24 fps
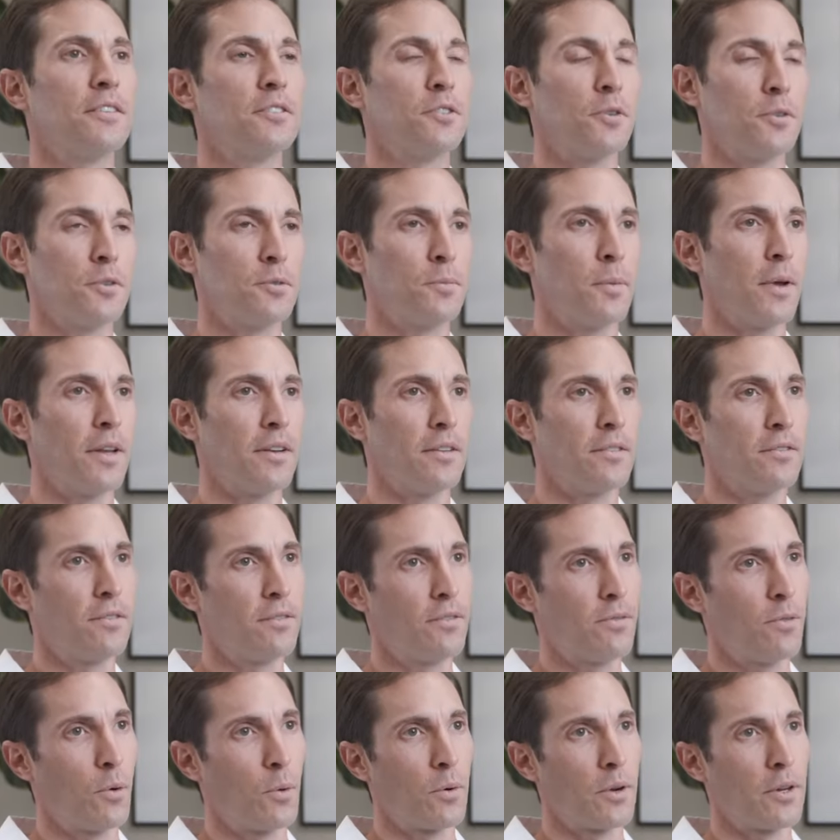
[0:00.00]
So I spent
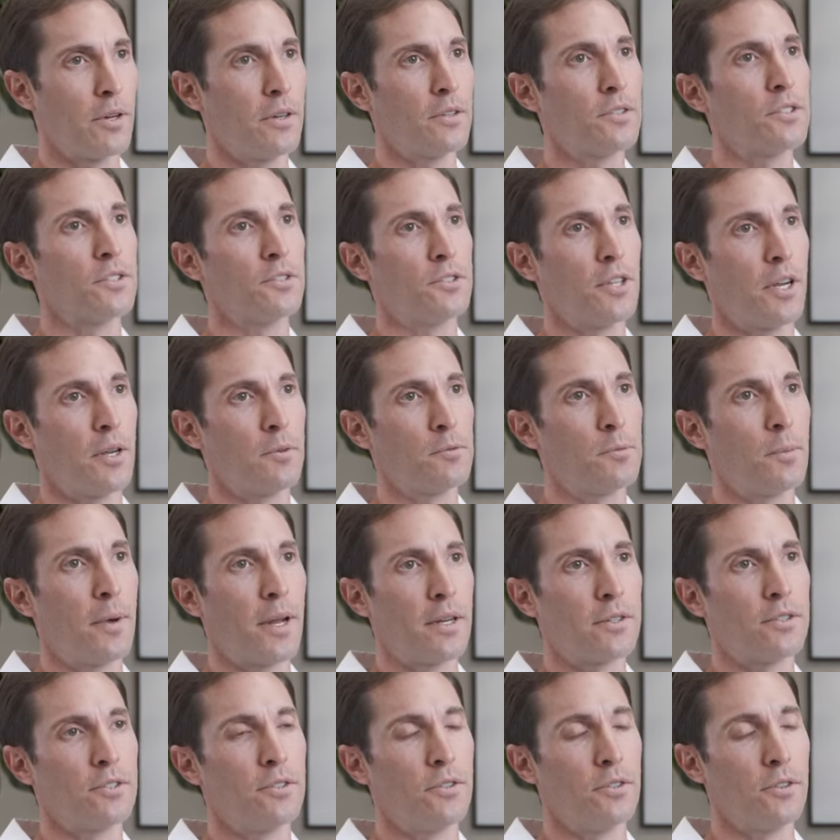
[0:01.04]
four years at James
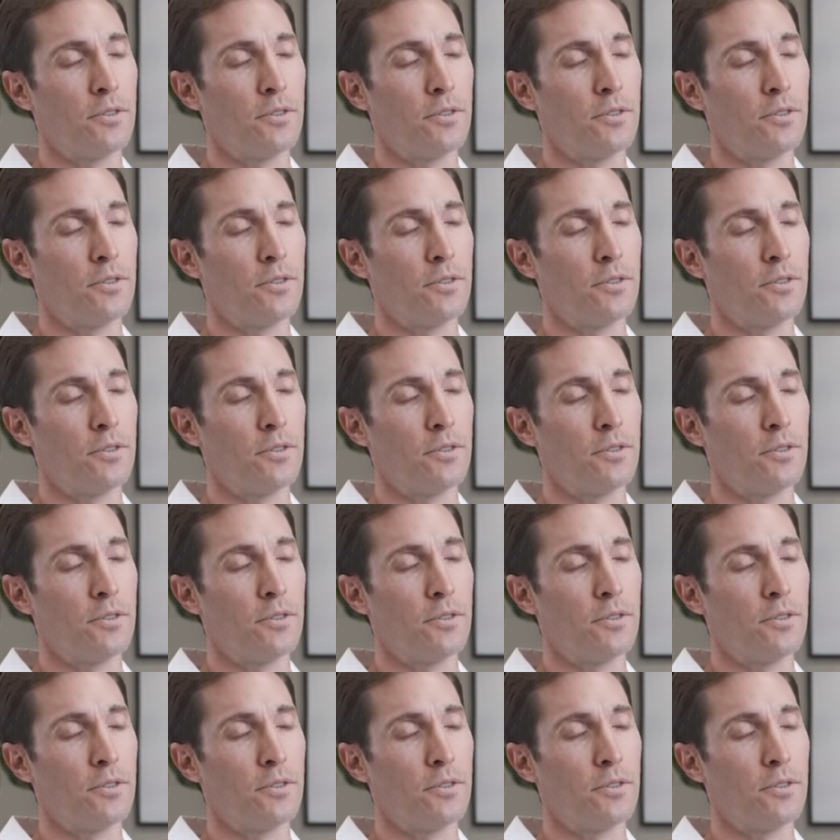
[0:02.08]
Madison